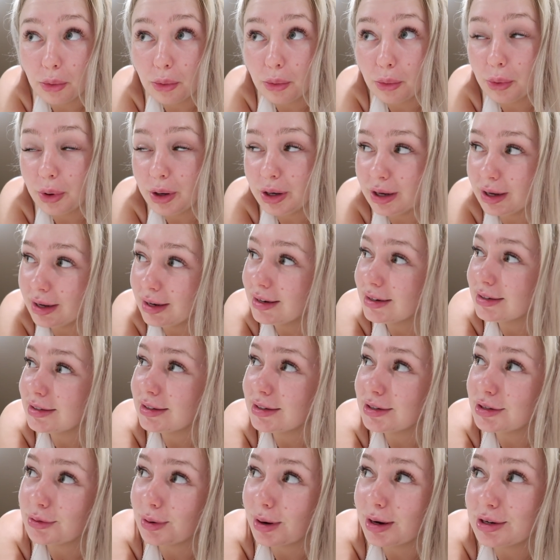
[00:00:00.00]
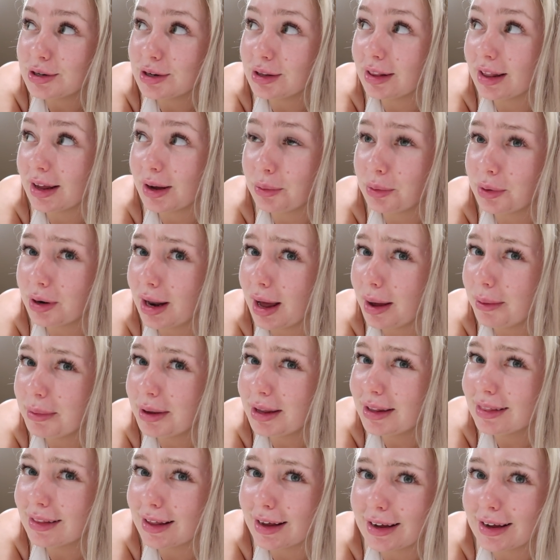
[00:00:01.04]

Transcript: when you're in a situation like what I'm in.